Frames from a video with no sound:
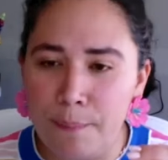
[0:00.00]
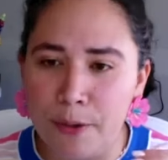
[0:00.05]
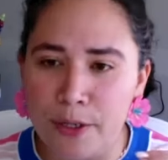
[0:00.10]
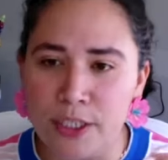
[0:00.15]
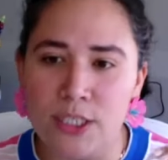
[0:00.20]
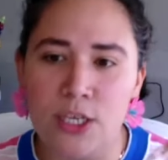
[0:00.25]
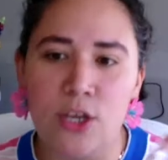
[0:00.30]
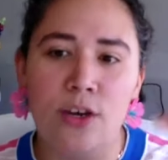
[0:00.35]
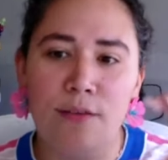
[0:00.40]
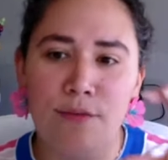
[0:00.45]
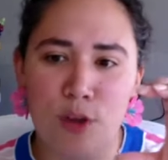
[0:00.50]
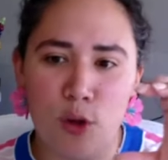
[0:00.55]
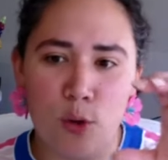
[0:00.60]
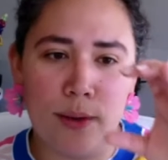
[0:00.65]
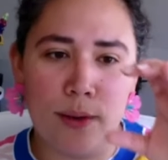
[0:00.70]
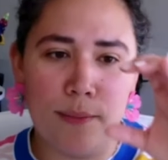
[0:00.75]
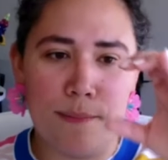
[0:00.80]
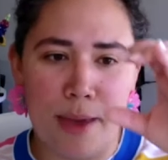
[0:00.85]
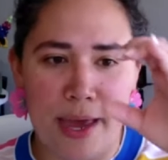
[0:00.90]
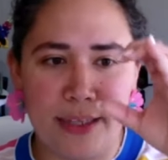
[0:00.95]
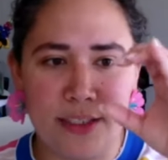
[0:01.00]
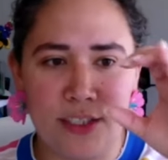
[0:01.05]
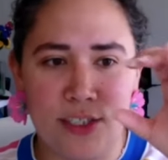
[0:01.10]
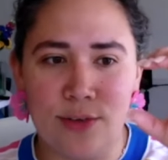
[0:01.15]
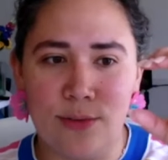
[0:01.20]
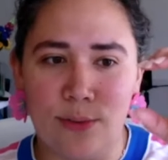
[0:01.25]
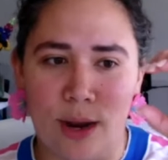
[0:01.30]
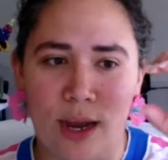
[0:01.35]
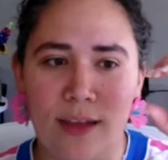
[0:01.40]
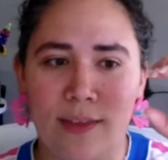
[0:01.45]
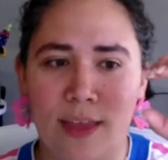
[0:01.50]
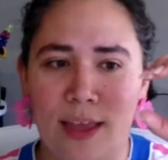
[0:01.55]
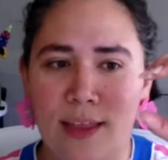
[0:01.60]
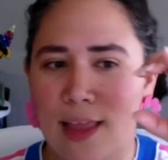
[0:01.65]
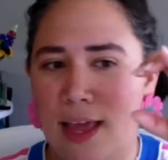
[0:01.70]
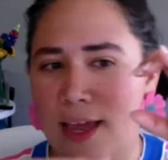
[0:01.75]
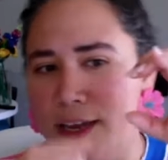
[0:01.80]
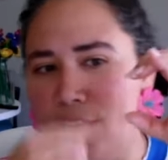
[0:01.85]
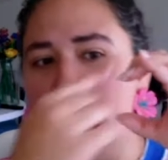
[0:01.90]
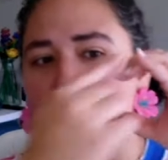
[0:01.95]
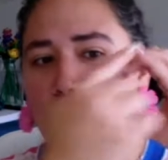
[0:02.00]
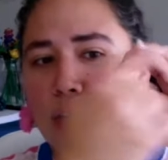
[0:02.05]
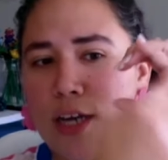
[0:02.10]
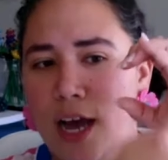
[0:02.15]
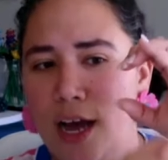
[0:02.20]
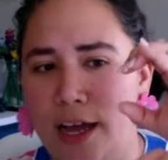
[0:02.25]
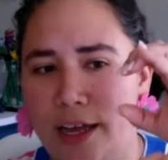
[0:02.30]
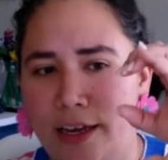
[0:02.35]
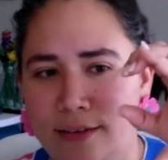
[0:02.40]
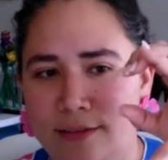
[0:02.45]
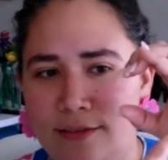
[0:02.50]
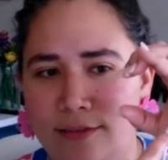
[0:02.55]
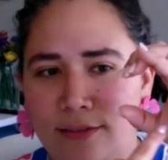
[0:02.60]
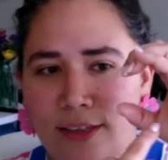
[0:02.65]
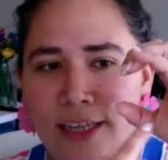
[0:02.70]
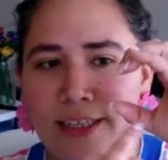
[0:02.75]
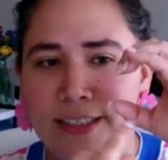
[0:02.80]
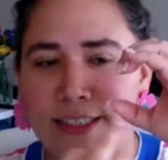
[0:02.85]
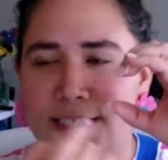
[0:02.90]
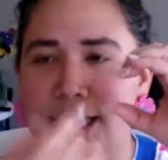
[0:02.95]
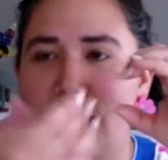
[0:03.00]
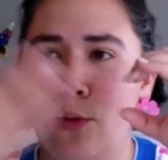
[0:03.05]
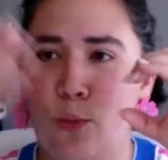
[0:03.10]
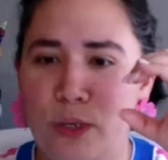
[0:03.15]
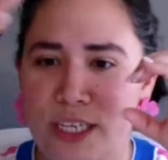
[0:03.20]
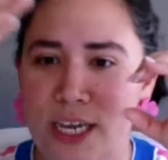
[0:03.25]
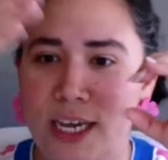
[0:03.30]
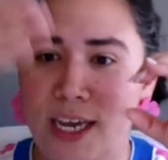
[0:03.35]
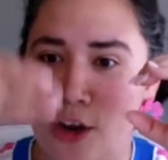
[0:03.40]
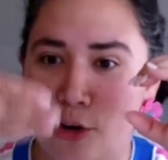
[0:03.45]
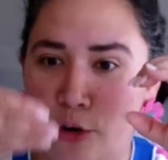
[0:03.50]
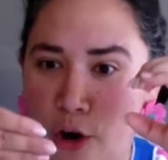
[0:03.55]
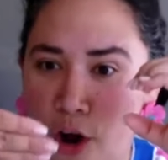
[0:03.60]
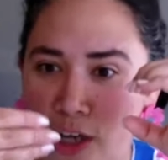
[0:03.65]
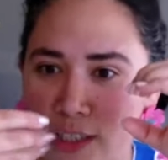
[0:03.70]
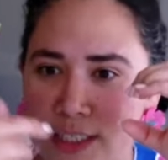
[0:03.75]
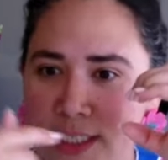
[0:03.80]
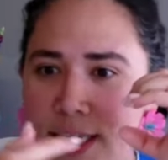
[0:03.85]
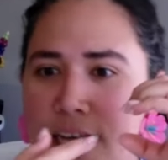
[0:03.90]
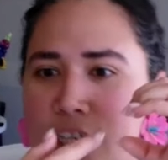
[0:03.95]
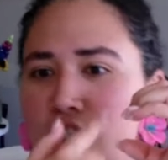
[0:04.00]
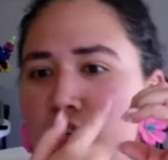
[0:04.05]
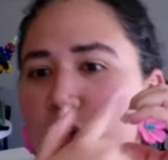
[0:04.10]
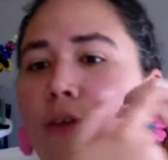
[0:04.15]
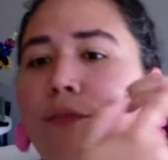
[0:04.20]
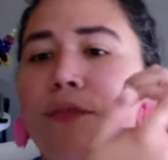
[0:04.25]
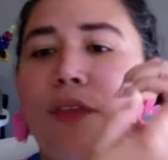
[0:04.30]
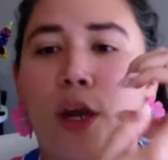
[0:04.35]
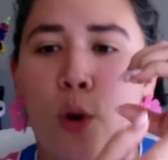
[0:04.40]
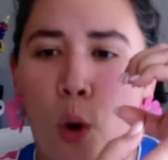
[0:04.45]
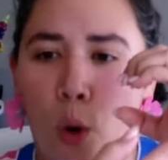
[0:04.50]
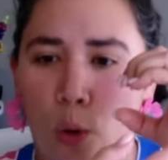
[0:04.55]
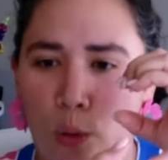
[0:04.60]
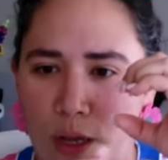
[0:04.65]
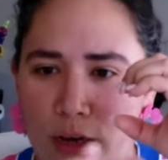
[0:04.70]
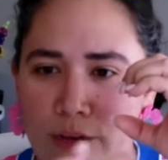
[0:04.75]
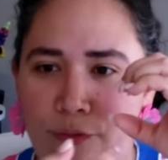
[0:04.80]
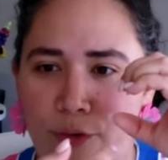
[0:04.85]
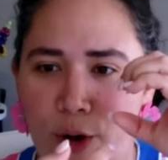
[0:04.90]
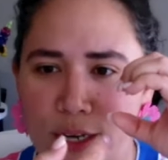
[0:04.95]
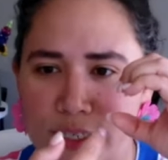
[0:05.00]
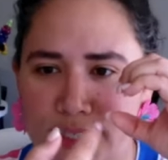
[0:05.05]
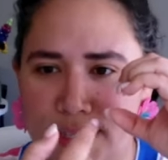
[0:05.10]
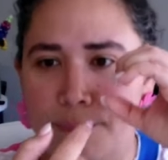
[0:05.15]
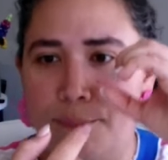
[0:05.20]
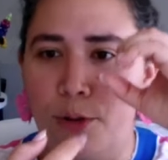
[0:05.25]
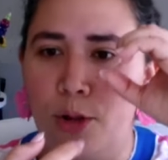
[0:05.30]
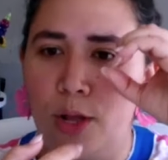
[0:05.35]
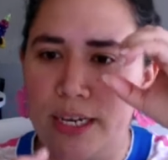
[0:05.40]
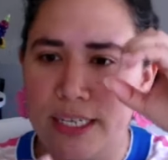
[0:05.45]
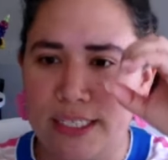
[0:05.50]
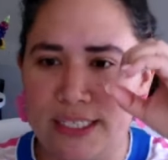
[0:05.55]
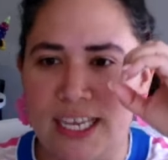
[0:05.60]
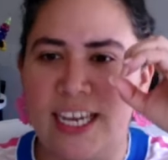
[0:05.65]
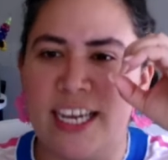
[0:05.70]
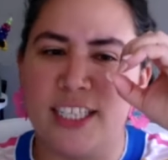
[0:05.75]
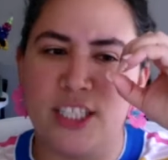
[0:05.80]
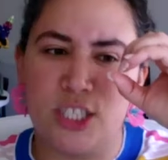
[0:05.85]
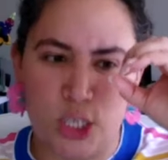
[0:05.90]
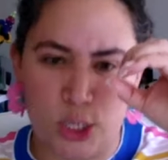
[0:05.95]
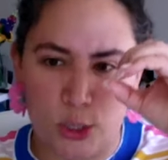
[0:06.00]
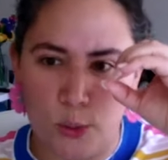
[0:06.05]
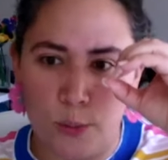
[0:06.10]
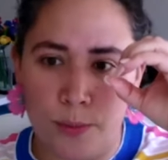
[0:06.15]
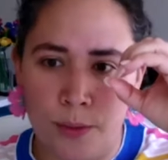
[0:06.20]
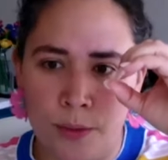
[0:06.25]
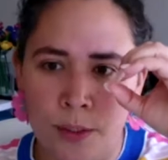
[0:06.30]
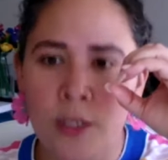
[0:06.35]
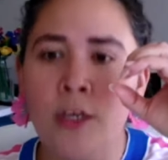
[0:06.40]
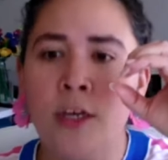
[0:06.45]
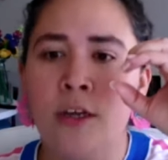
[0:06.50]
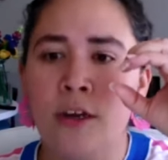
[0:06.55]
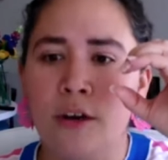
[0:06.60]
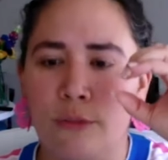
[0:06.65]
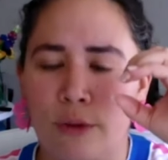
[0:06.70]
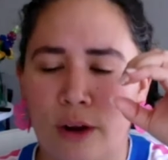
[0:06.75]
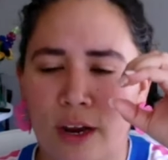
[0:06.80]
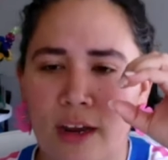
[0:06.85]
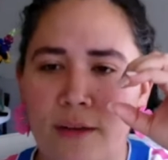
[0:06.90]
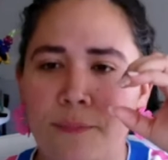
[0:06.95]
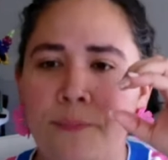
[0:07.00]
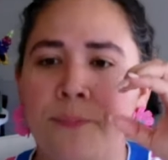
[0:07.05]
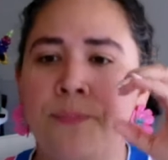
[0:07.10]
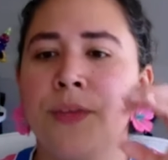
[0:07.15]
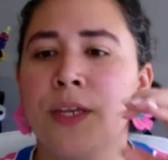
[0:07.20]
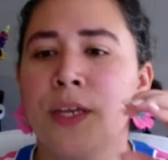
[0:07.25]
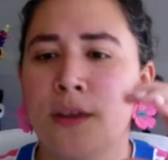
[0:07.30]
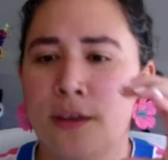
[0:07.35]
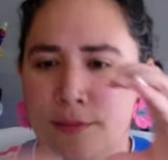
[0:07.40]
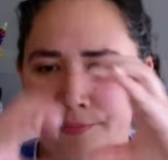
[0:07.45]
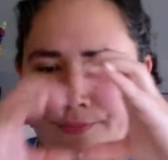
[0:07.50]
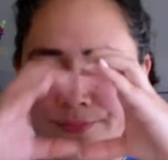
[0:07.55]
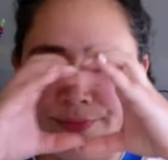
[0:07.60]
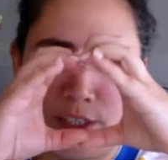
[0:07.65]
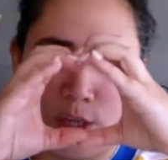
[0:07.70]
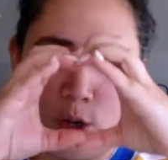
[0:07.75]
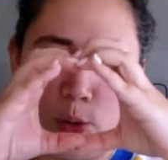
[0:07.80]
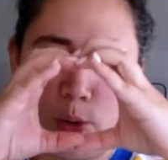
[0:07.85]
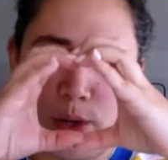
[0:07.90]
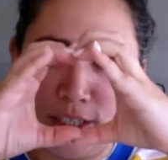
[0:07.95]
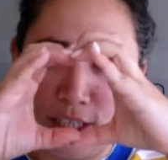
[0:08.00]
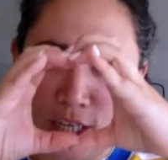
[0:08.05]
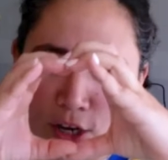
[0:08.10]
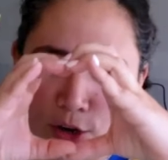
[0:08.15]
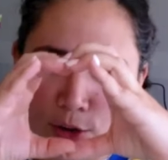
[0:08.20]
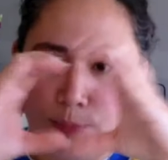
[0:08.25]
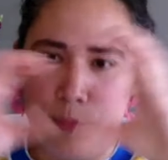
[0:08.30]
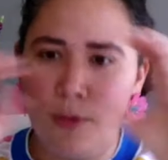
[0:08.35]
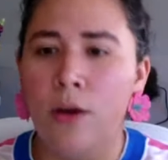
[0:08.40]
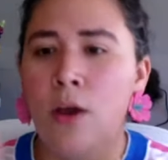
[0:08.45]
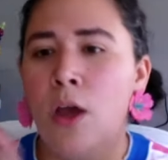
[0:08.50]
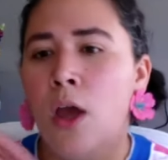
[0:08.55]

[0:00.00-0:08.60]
person, if you imagine, right, that like your gut, let's say we take a cross section of the colon, for example, and it's like a tube, right? So a tube,